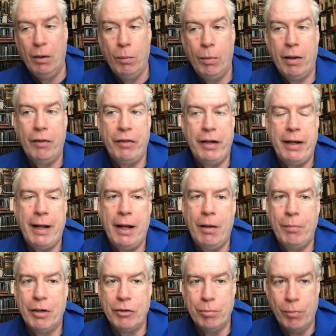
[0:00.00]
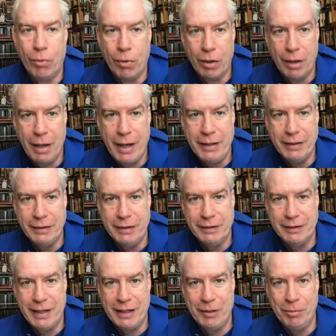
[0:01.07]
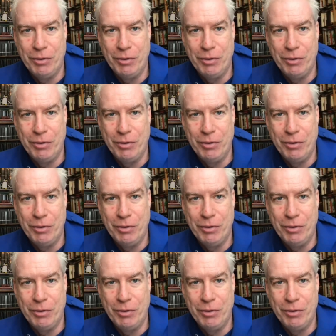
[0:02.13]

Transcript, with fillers: well, then how much more likely is that to